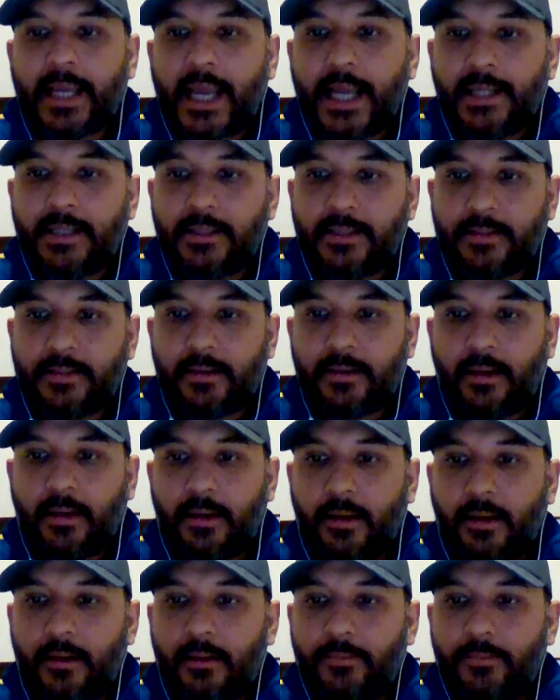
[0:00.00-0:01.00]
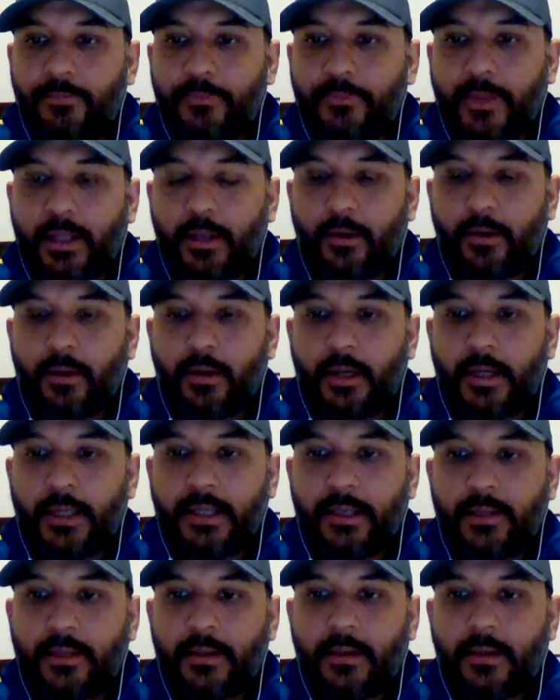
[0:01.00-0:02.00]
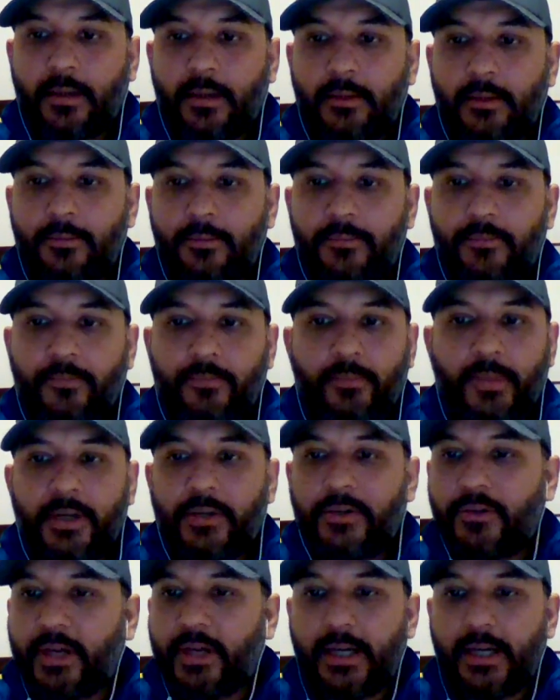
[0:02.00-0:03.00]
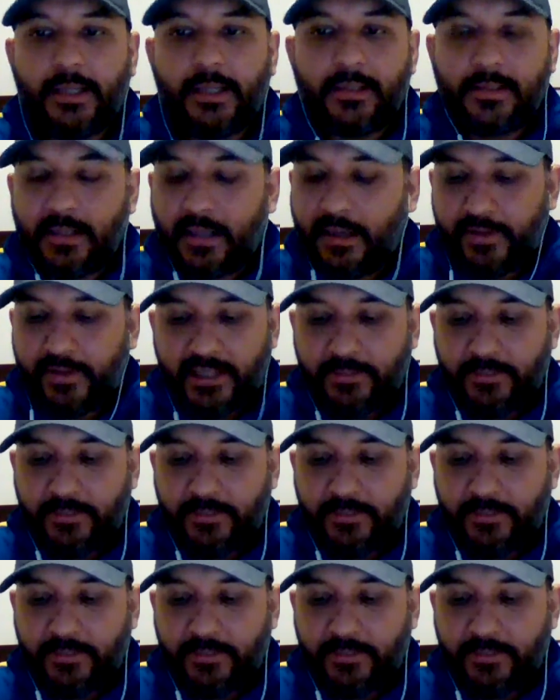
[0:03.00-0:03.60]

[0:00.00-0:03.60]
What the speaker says: against I think Madrid and stuff.